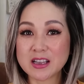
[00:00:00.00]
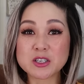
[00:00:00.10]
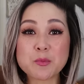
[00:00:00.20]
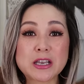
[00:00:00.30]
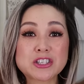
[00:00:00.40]

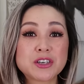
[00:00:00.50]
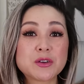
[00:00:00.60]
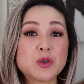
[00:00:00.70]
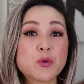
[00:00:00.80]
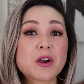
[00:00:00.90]
So make sure
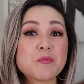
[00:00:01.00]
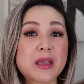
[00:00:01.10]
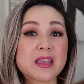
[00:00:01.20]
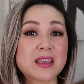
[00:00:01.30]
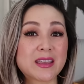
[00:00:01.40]
you are
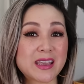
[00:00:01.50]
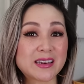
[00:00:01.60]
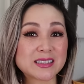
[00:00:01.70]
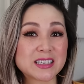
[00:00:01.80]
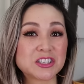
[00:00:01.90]
making
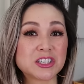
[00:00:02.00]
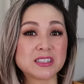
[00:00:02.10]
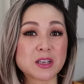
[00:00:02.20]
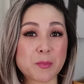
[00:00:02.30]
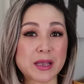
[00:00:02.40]
key
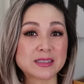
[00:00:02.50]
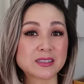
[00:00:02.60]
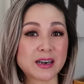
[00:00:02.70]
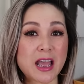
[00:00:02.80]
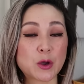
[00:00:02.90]
decisions
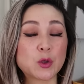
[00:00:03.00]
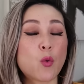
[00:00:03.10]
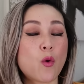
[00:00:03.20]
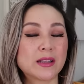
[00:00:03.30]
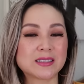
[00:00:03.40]
based on how you
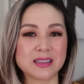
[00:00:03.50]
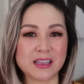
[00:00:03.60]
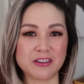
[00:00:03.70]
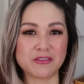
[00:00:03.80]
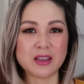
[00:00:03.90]
want to
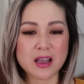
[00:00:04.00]
live,